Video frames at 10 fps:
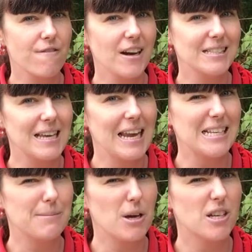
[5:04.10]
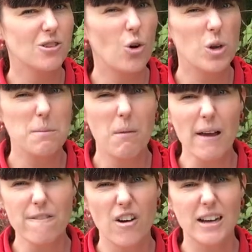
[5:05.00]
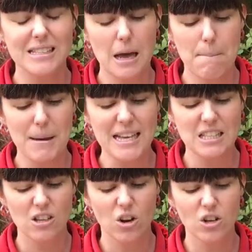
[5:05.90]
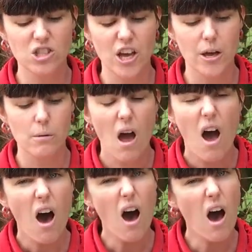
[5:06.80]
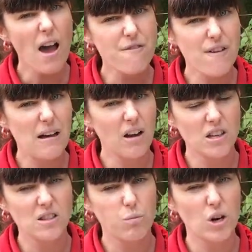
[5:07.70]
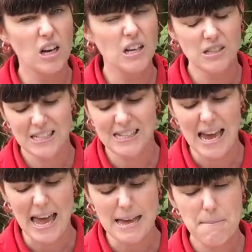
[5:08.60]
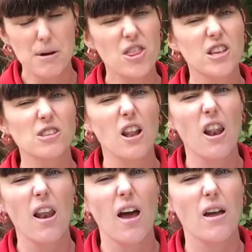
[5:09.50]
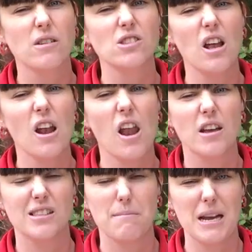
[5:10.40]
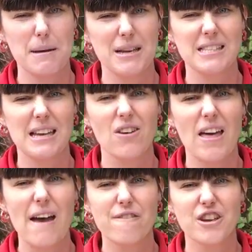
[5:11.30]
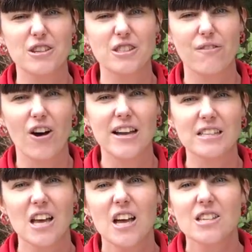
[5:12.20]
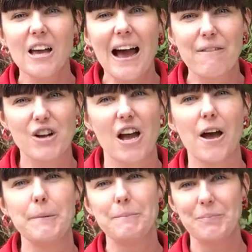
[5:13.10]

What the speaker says: find a ladybird, or you might find a beetle or two. I found lots of woodlice today, but there's loads and loads of minibeasts out there for you to find. So have a go.